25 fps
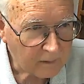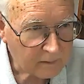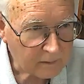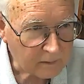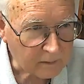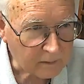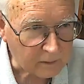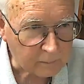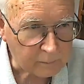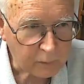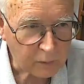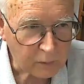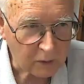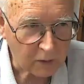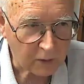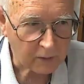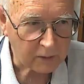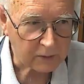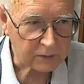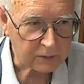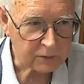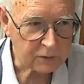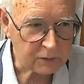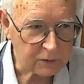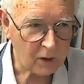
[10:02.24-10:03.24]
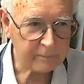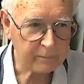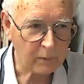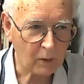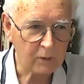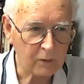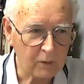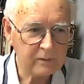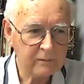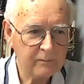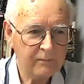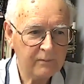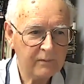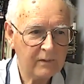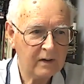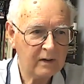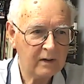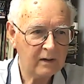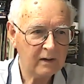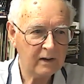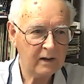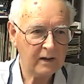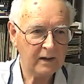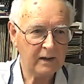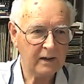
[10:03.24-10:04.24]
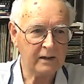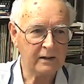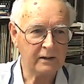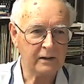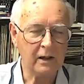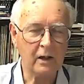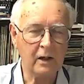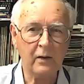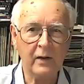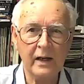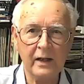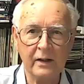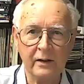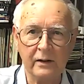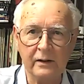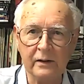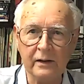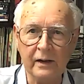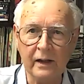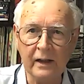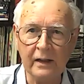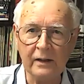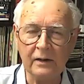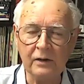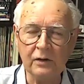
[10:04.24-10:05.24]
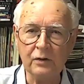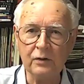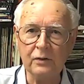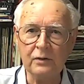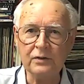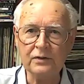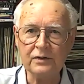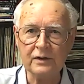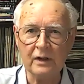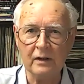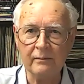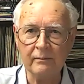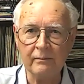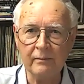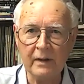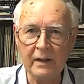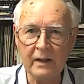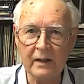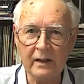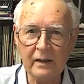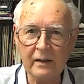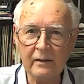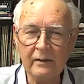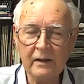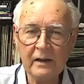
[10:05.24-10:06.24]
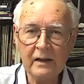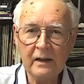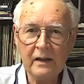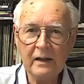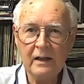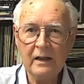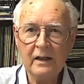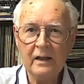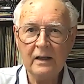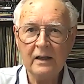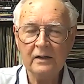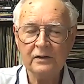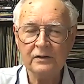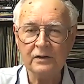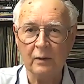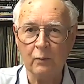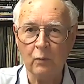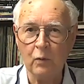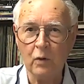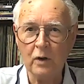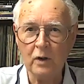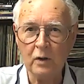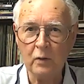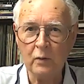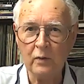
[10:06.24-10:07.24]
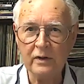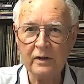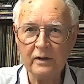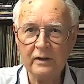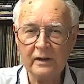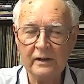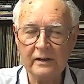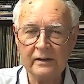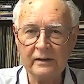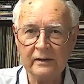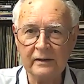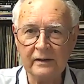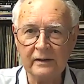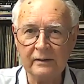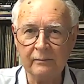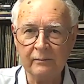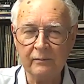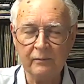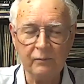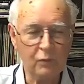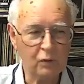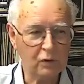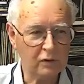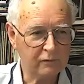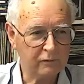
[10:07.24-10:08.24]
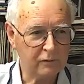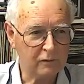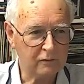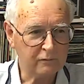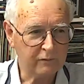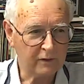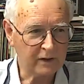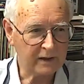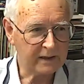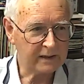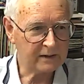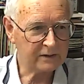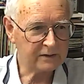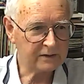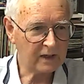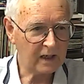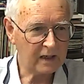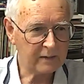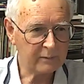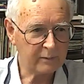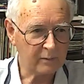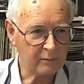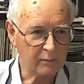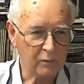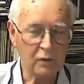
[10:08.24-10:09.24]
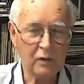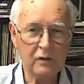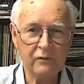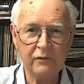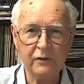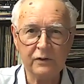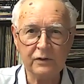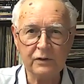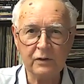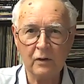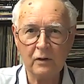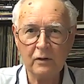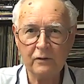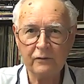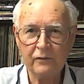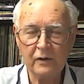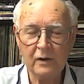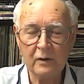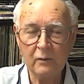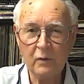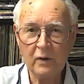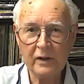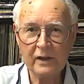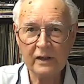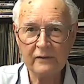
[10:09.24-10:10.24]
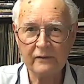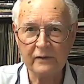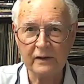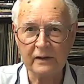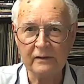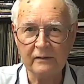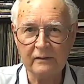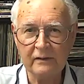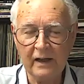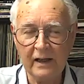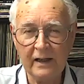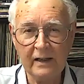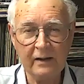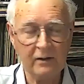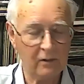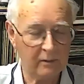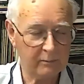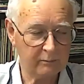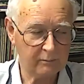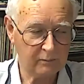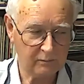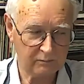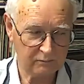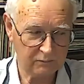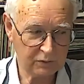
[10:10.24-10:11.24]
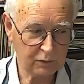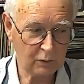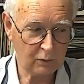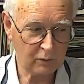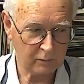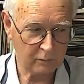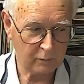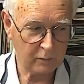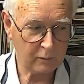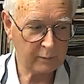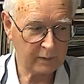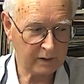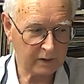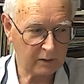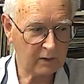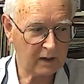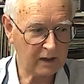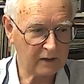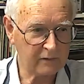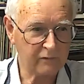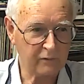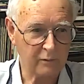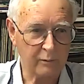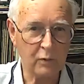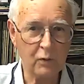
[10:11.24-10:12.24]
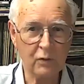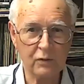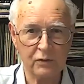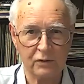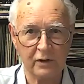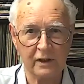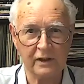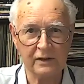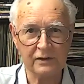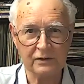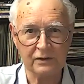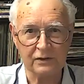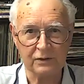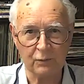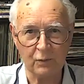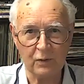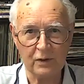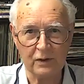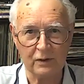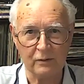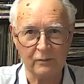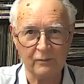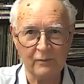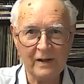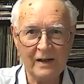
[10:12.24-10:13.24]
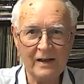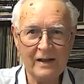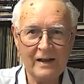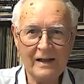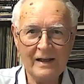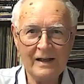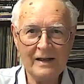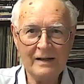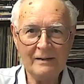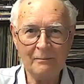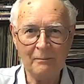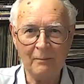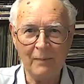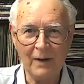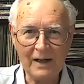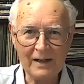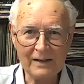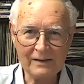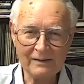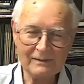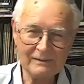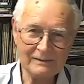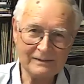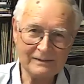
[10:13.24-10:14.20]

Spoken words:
you can put it on a tripod and go out and do some work with it, and beautiful for landscape and bird photography and whatever. And I'm sure it would be great for portraits as well. But